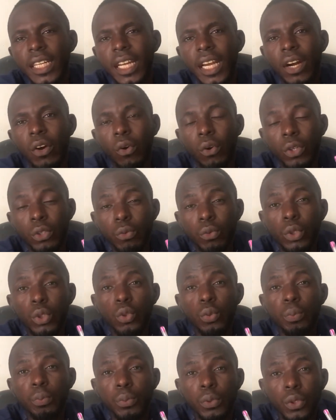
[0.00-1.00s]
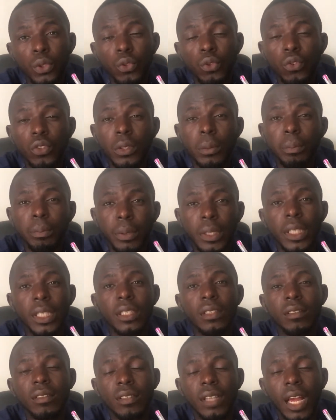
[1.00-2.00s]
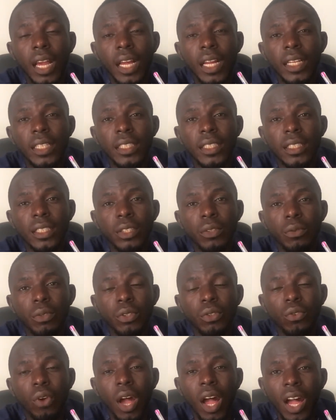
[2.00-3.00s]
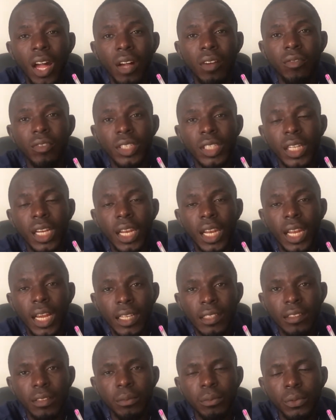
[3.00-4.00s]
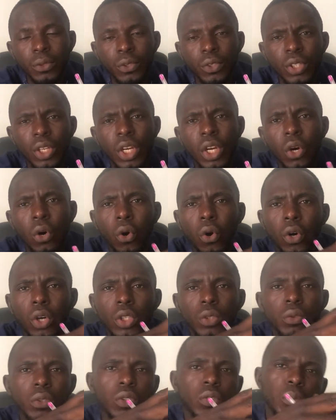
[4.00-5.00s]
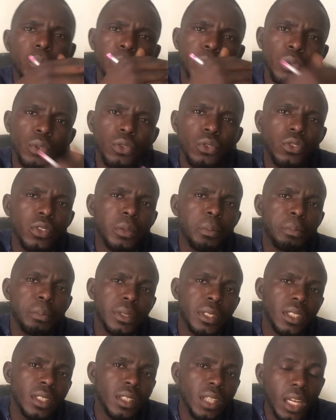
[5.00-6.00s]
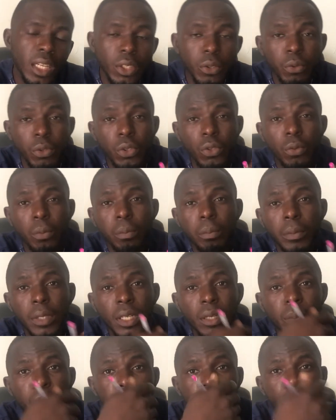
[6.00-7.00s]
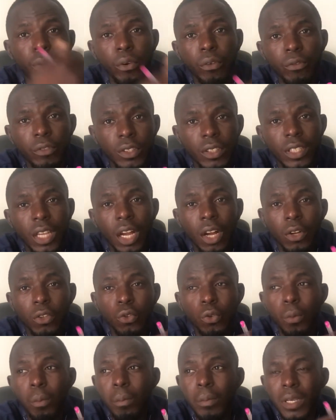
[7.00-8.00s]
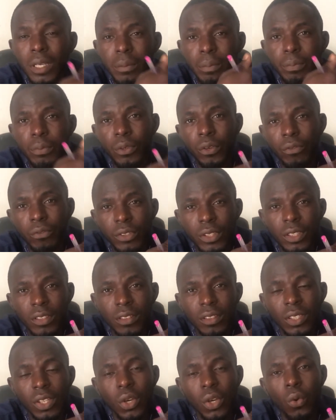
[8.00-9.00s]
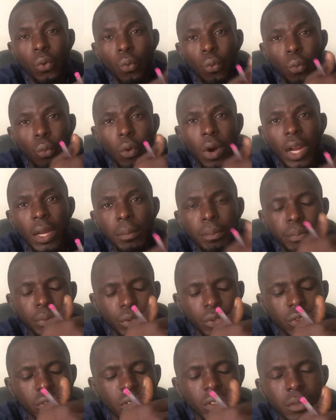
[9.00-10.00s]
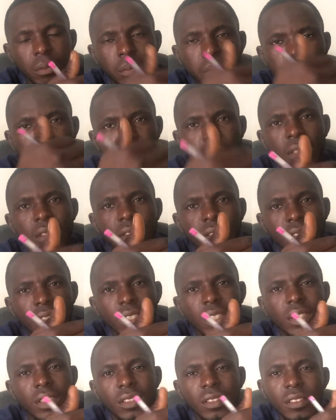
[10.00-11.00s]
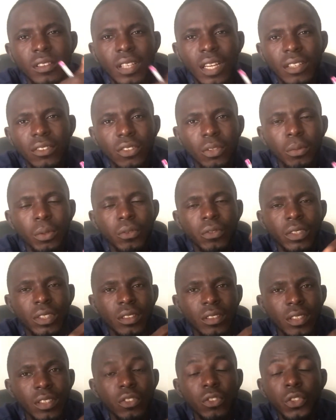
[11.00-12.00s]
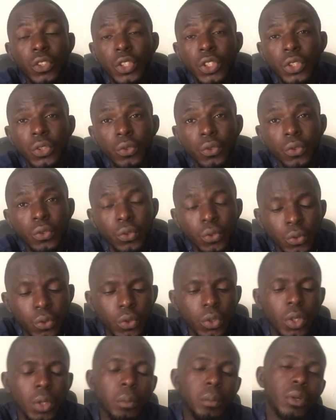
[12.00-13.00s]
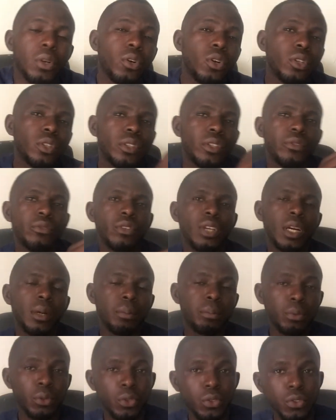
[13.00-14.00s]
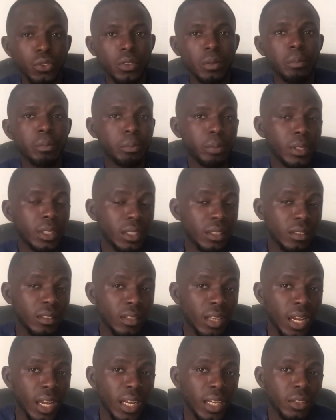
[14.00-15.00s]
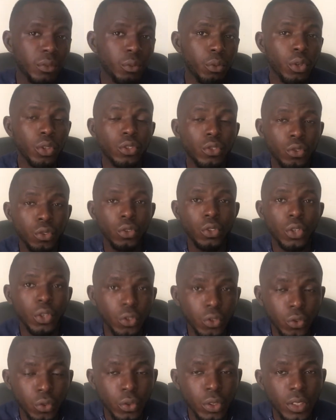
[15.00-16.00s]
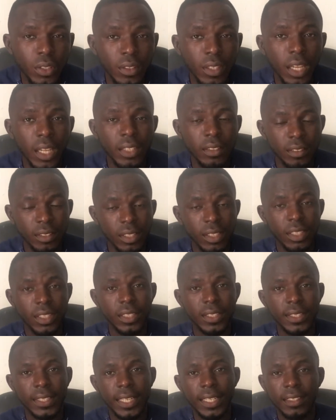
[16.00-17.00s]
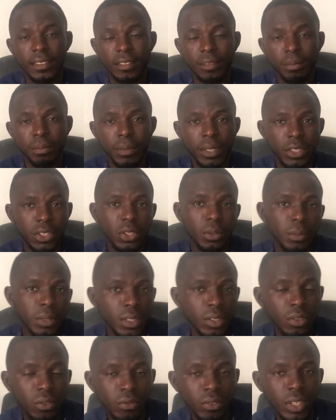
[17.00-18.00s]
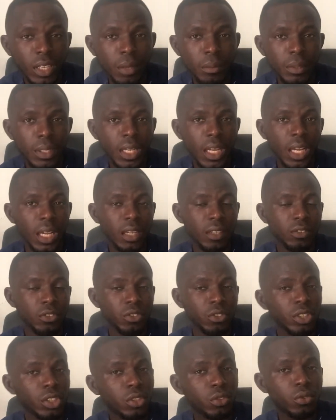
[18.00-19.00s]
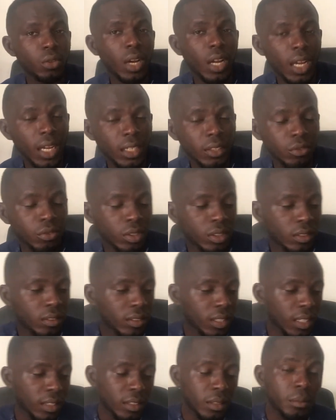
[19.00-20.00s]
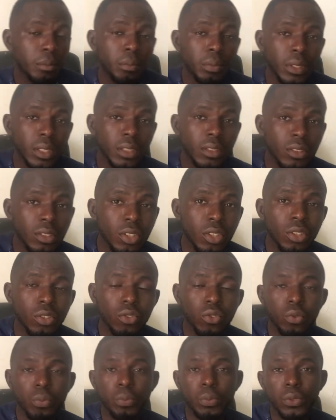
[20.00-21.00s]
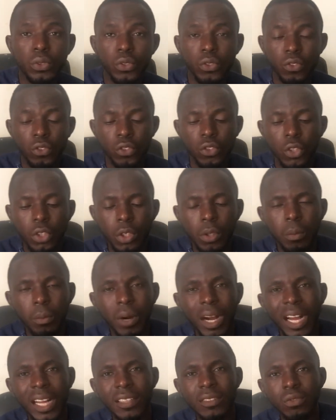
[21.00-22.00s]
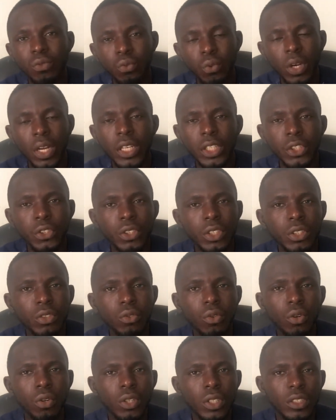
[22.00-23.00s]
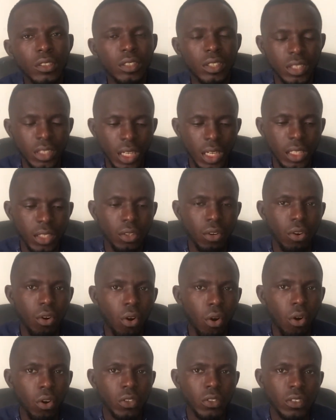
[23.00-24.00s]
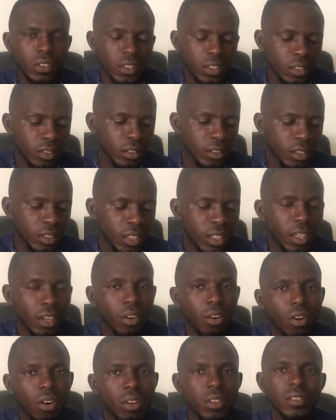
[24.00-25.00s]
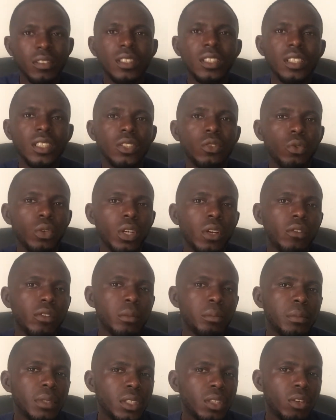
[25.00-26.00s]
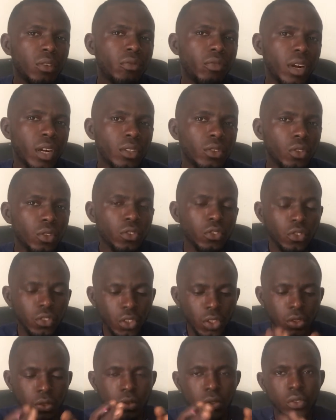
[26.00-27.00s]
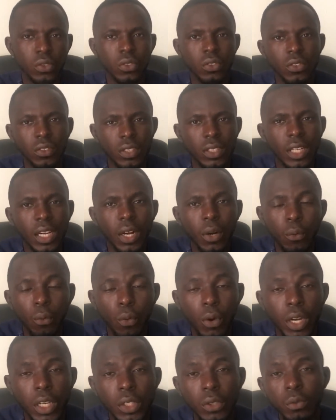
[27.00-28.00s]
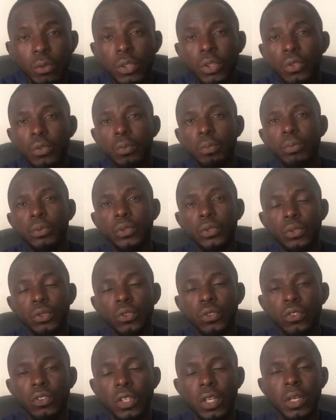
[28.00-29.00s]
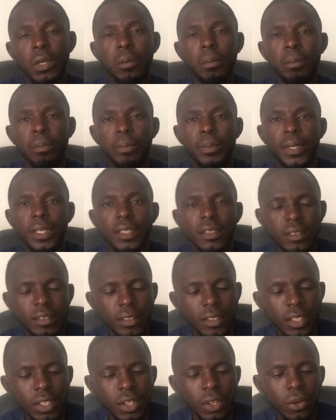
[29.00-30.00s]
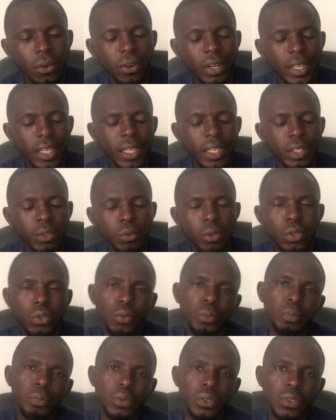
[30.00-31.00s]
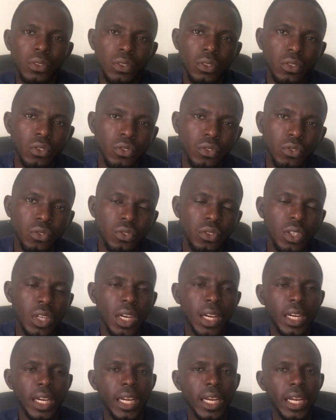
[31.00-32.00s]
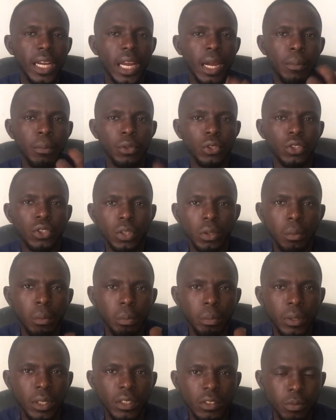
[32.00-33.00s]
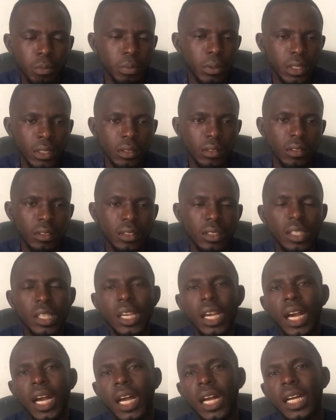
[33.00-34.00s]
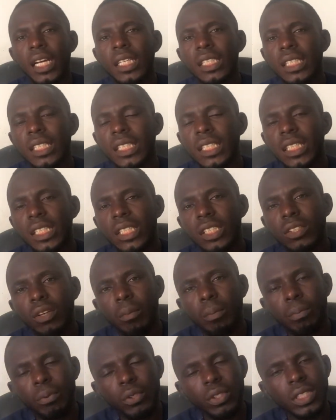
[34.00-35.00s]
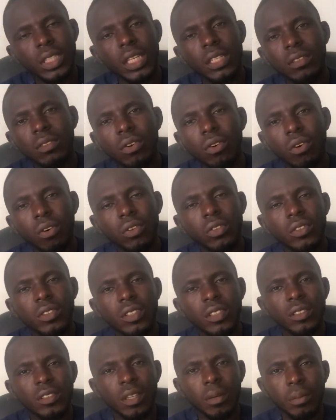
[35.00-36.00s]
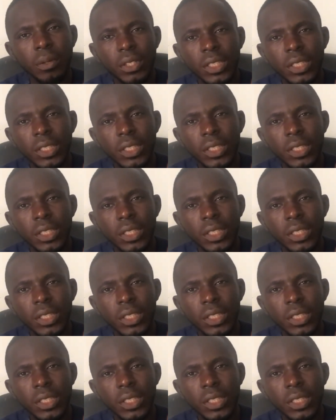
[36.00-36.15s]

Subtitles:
or you want to produce a paint and you want to have a relaxing mode, or you want to produce a paint and you want to make profit. How to make profit while producing paint. These are some of the things you need to know, because if you are producing paint and what you just know is that there is measurement of chemicals you need to add to a certain paint to produce. As well, you need to always check your costing. Costing is one of the major factors you need to consider when you want to produce paint. Okay, you want to produce emulsion based paint and your project cost is about